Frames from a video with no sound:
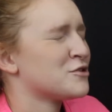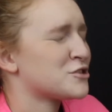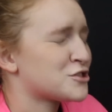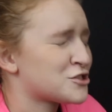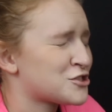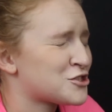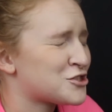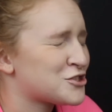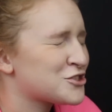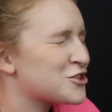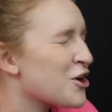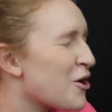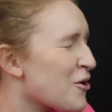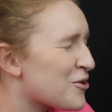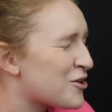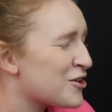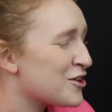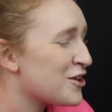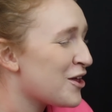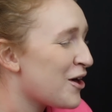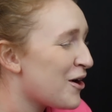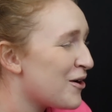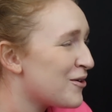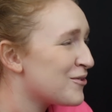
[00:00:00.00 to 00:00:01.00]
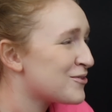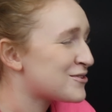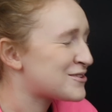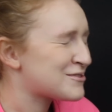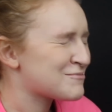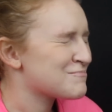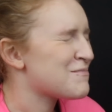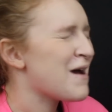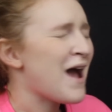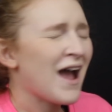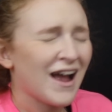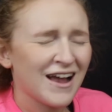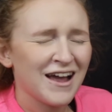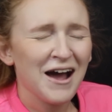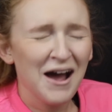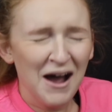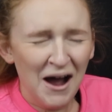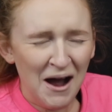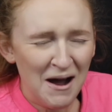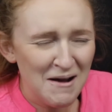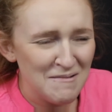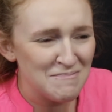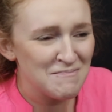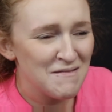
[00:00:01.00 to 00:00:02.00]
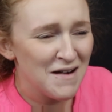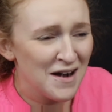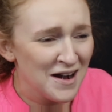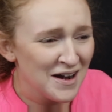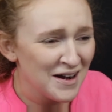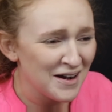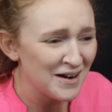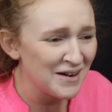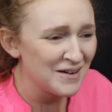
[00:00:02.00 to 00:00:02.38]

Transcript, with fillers: so close! Back up! Oh my